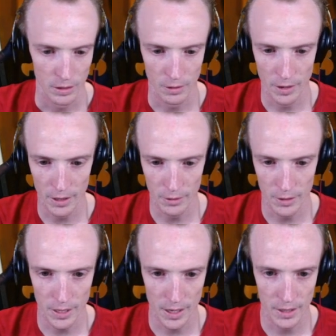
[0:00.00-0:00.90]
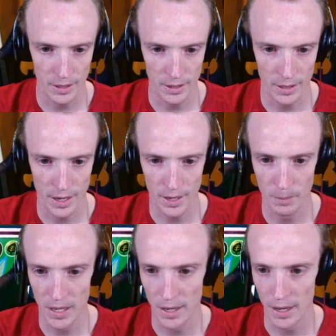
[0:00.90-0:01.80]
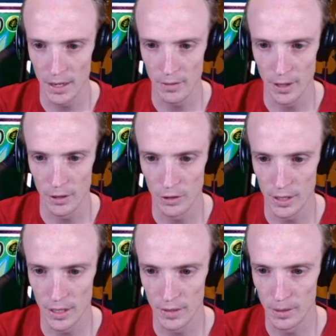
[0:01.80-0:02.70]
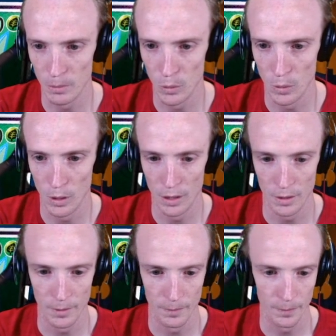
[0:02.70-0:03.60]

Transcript: The Oranguru down doesn't add me any value, just gives you more